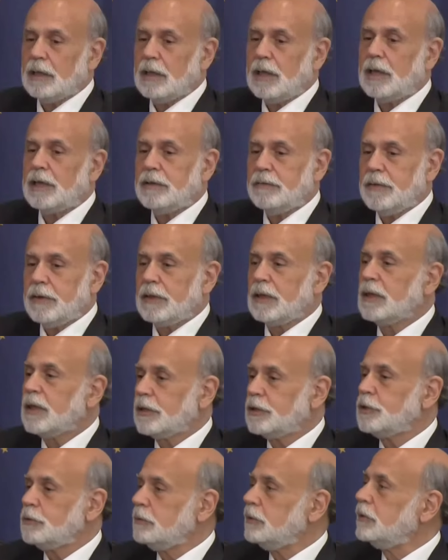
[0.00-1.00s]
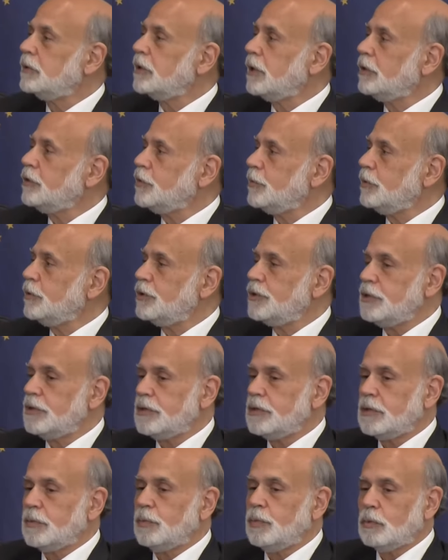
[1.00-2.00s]
lot of intellectual
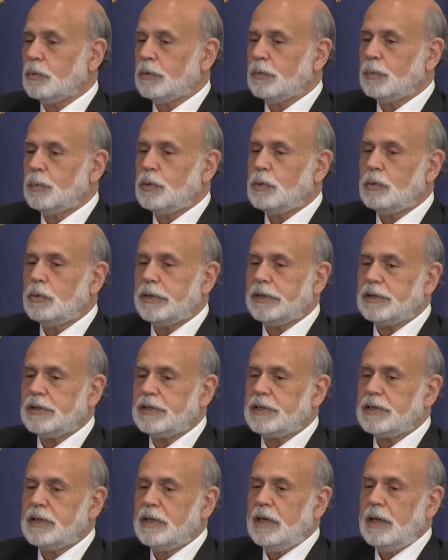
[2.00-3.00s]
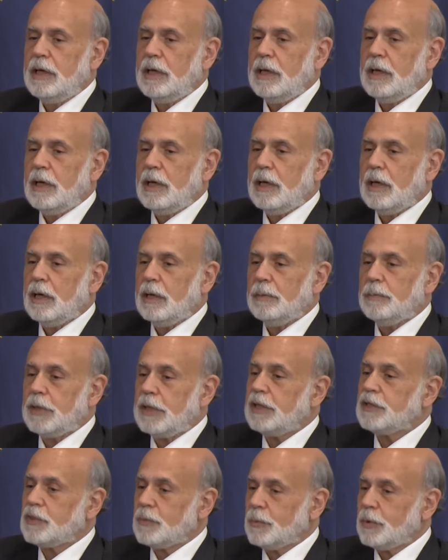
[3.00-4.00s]
contributions at important points.
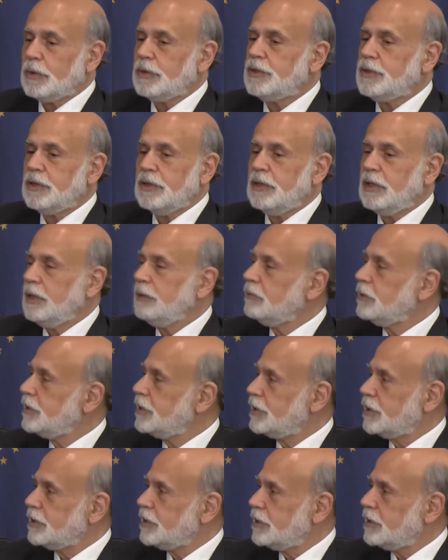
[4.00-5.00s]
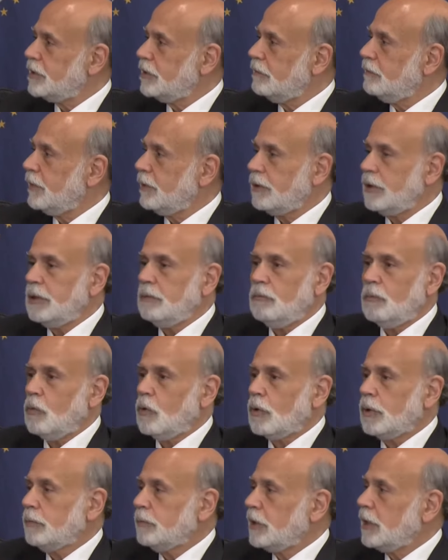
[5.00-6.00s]
But as a person, he was just a very
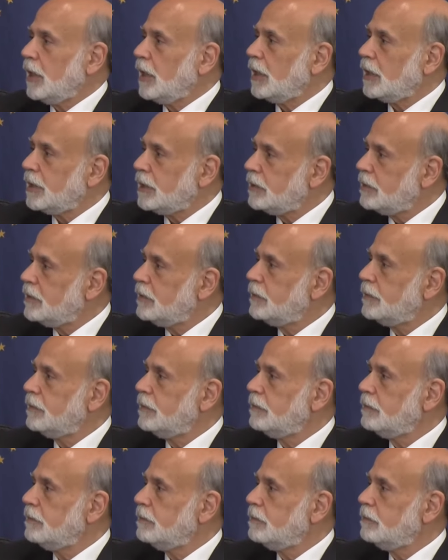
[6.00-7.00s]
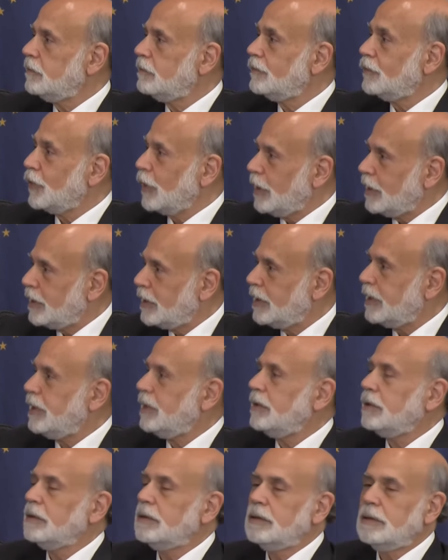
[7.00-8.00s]
warm, kind,
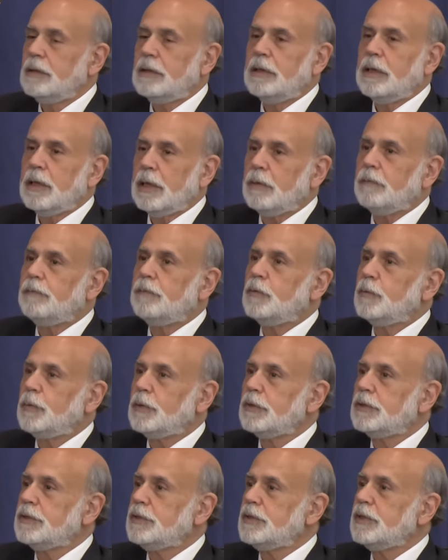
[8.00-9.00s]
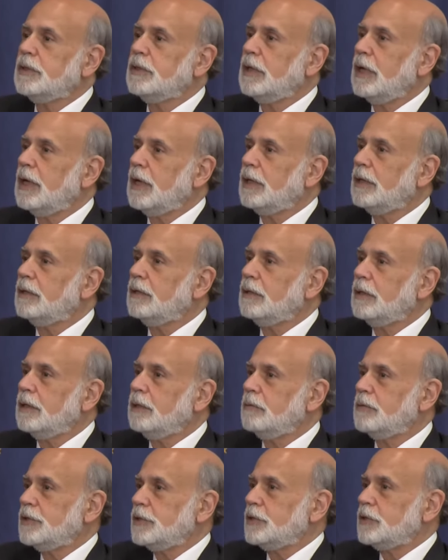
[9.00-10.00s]
friendly, helpful person, and
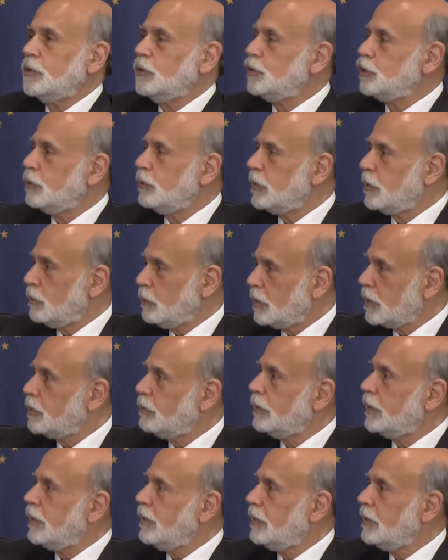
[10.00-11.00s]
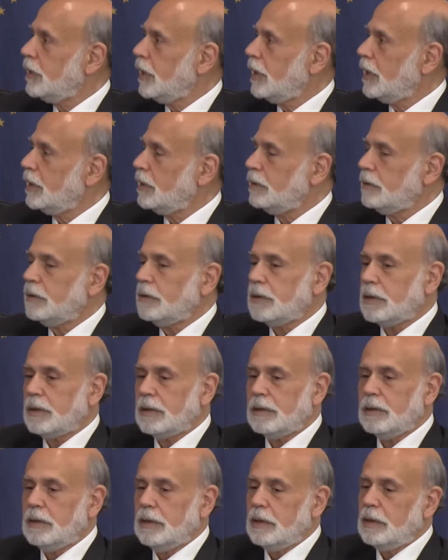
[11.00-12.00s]
he was just a joy to work with. And
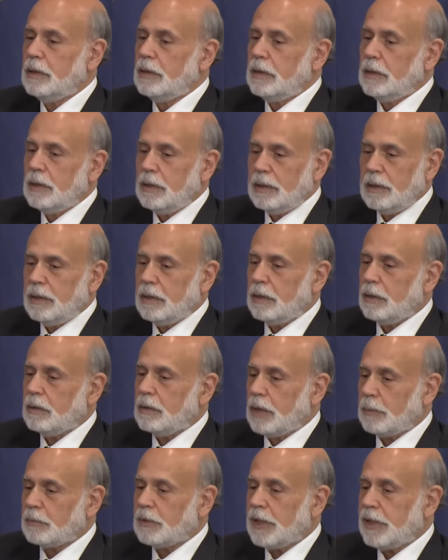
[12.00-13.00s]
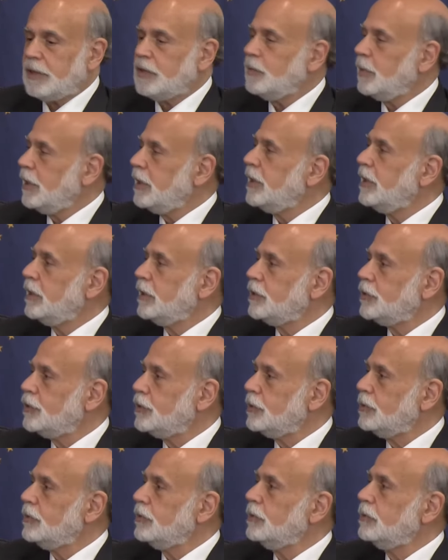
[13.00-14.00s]
you know, I'm glad to be here
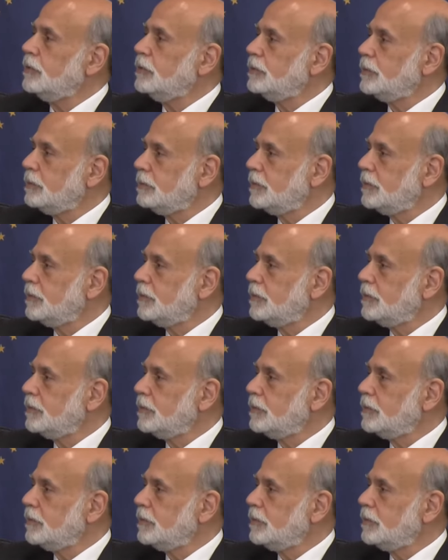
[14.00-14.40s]
to,